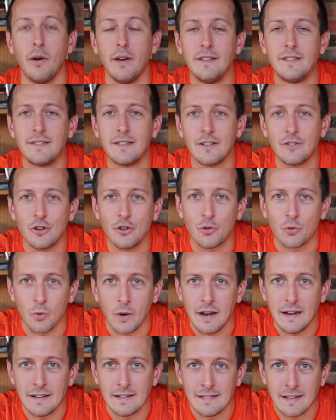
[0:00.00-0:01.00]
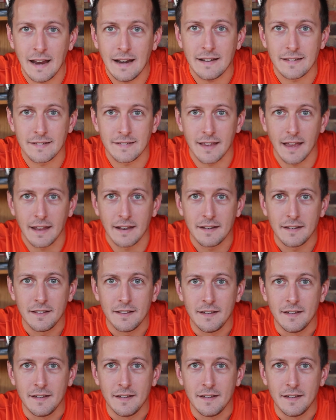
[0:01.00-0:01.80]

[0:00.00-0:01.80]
It's such a great data set.